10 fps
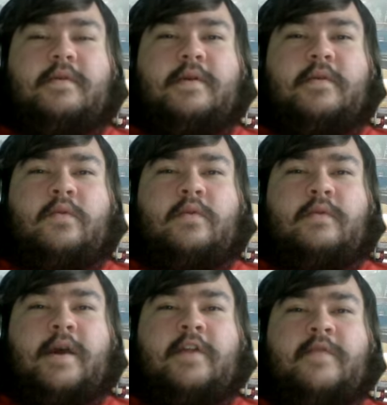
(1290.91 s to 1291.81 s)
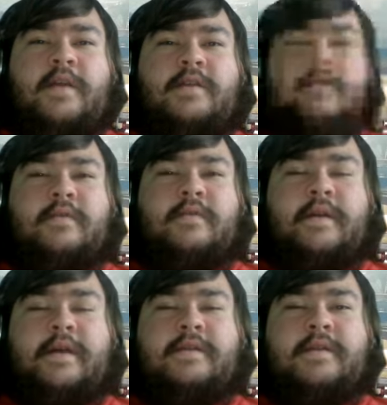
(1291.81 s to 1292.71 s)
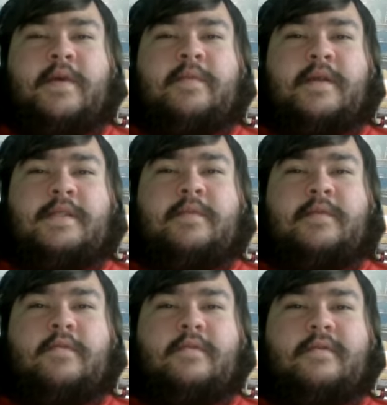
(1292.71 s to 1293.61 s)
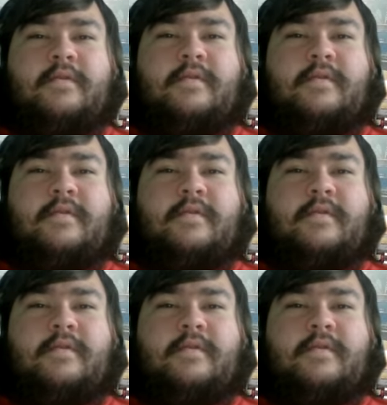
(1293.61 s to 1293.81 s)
in the world kind of makes you, I guess, in a way, the best team in the world.